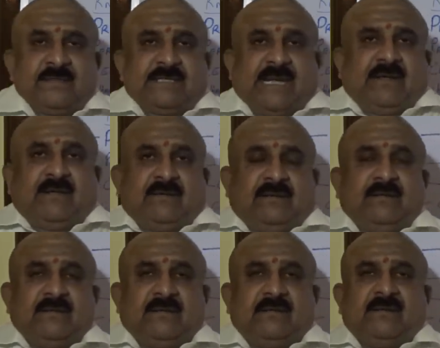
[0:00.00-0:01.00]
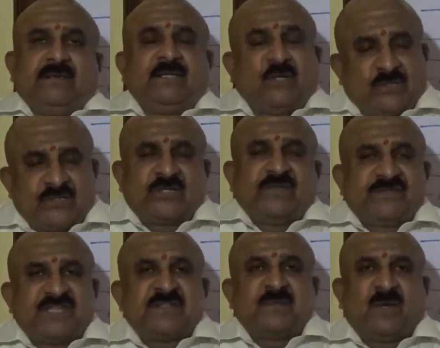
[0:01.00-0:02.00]
Saturn, he also
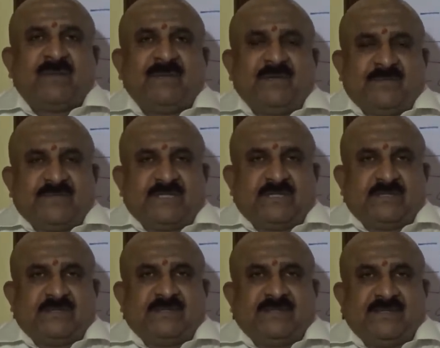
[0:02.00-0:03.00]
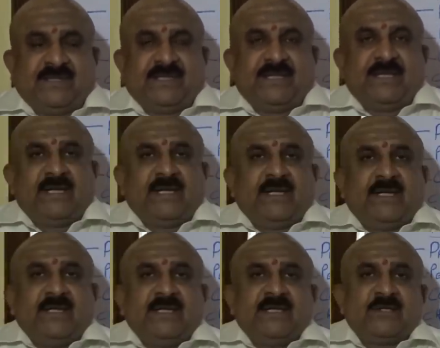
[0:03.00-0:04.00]
gives us problems.
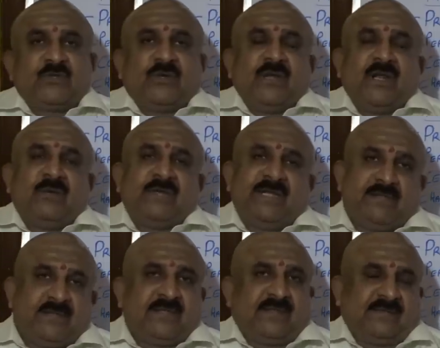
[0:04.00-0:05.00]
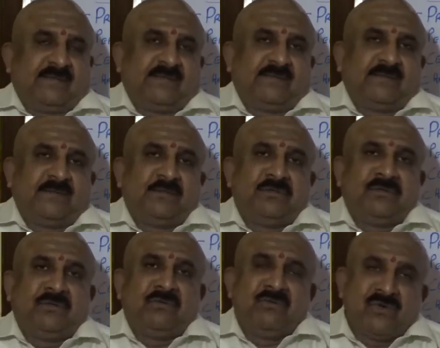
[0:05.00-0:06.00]
So now here,
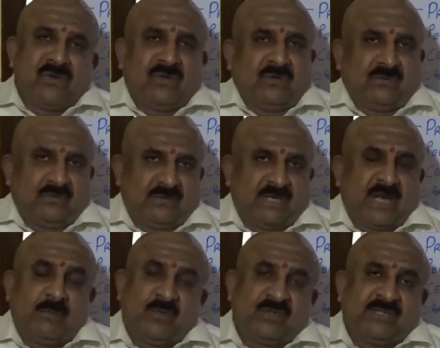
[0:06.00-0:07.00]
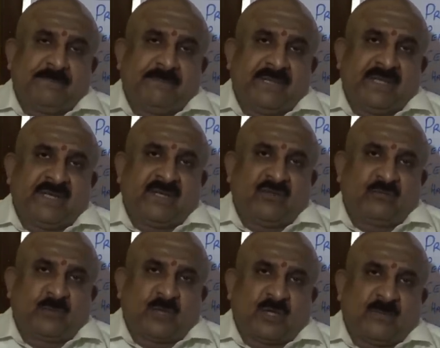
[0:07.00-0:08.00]
to know about the period
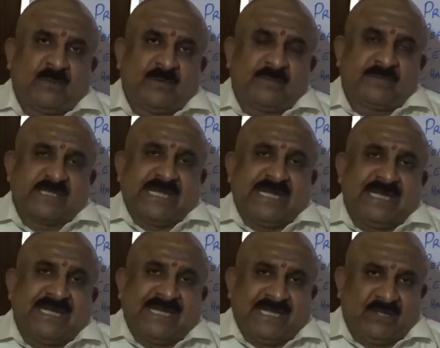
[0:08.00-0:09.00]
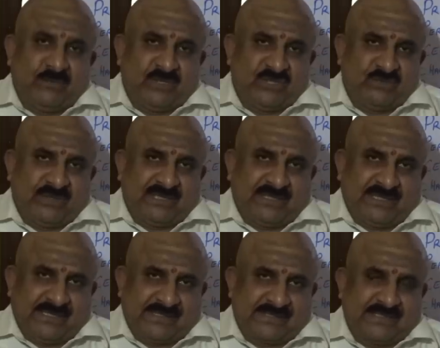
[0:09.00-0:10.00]
of problems in an individual
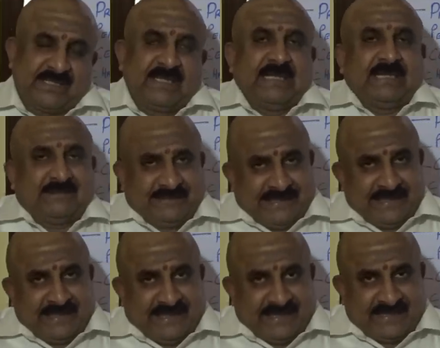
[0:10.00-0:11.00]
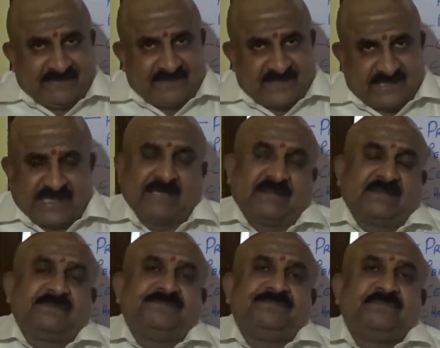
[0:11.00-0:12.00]
case, in a native's chart,
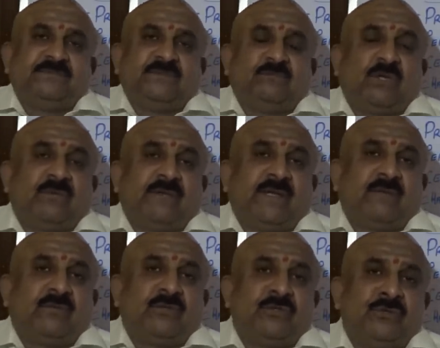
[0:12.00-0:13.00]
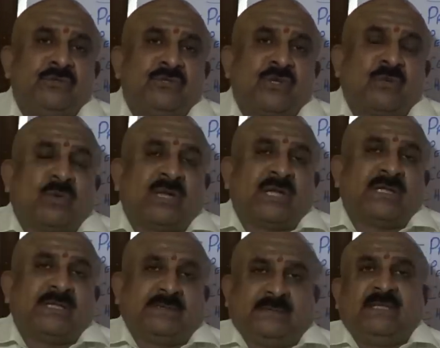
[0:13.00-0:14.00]
what we have to use or what are
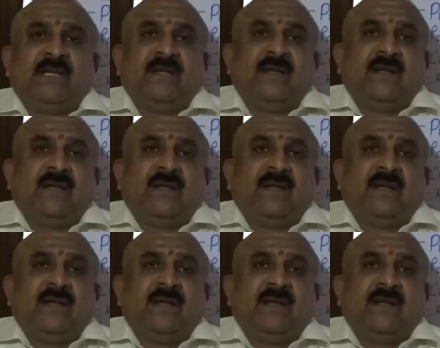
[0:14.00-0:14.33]
the